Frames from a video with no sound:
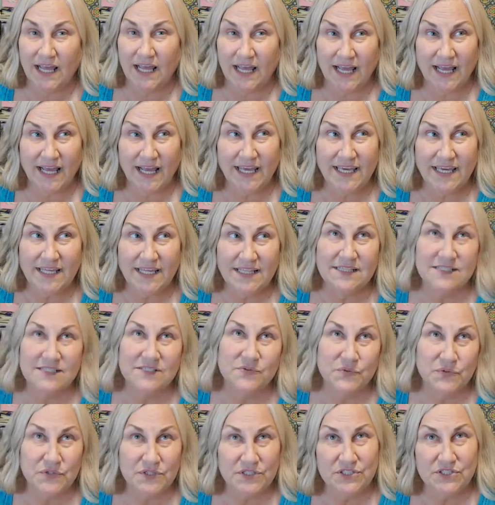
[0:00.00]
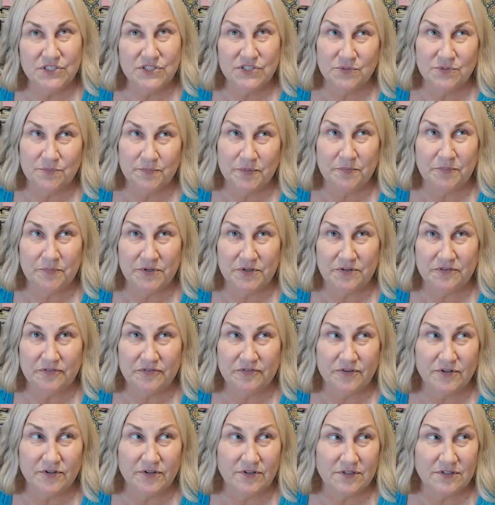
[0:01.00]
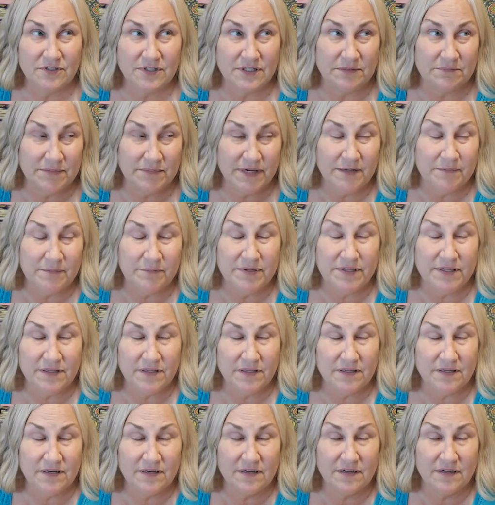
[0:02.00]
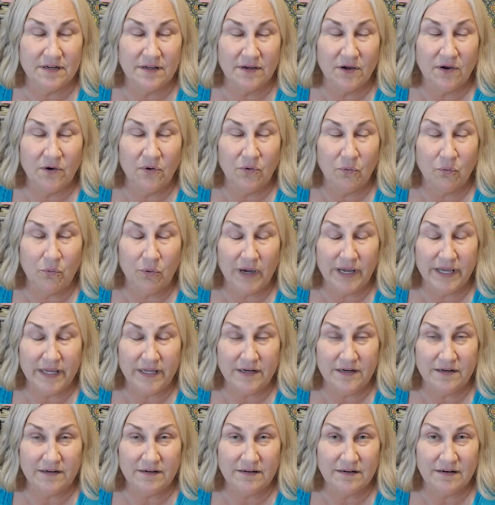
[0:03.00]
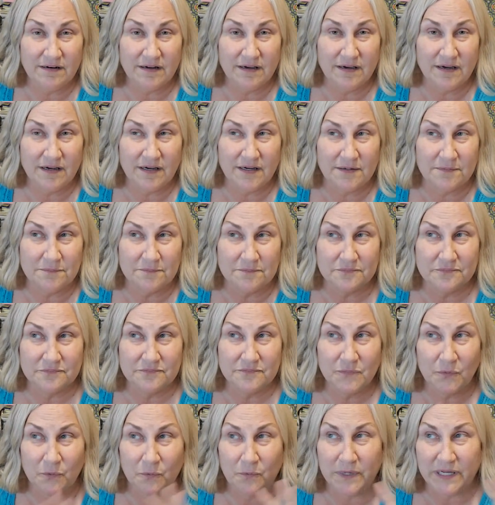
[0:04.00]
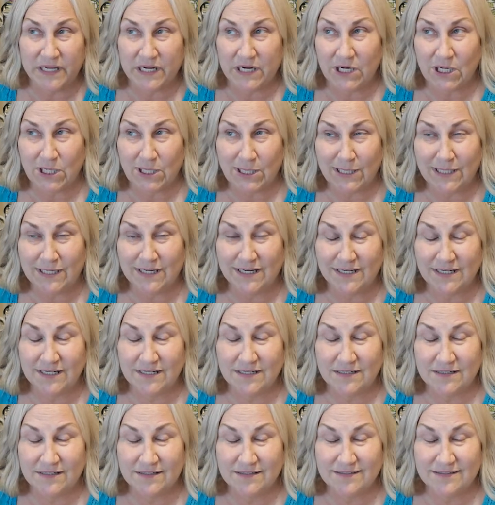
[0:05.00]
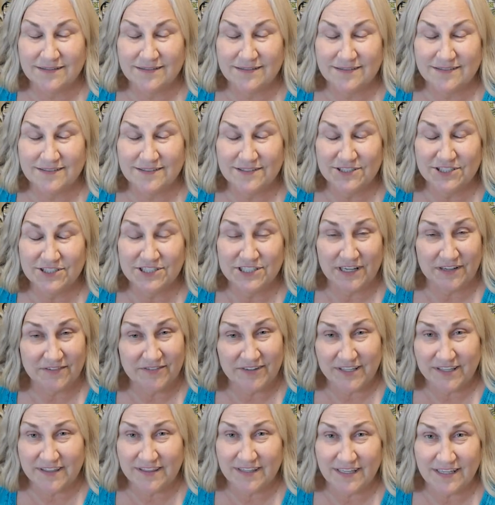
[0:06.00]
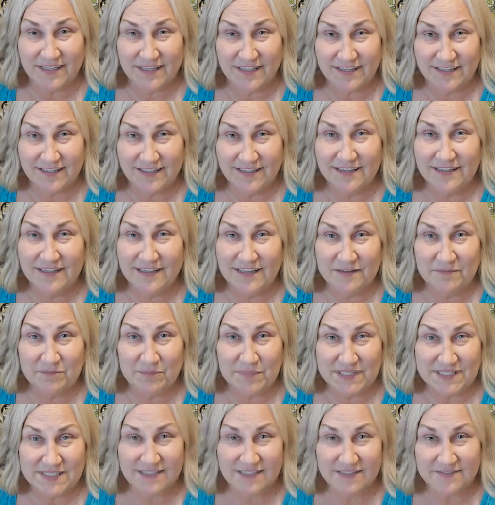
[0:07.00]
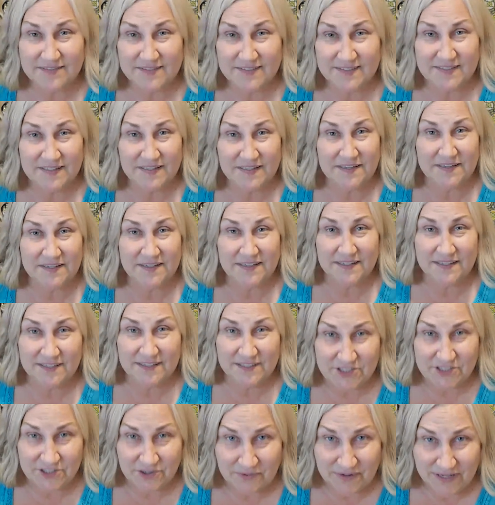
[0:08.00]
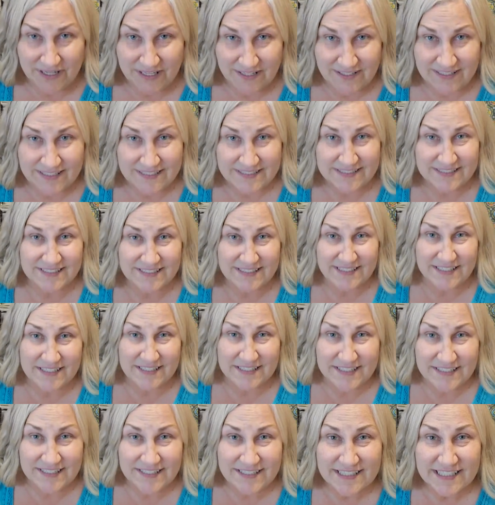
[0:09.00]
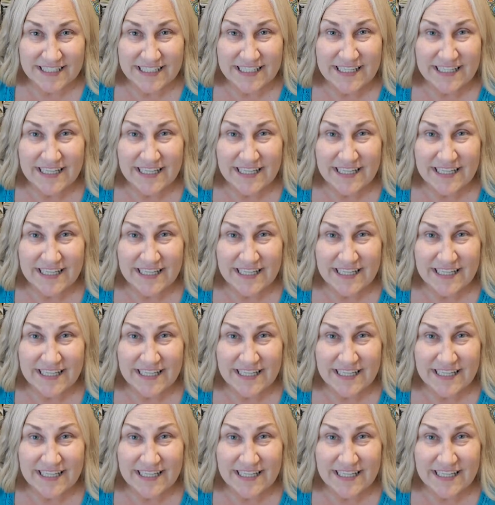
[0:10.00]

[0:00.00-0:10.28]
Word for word: I got this really super beautiful, in my opinion, white um, wicker shelving thing. Missy has seen it. Joelle has seen it.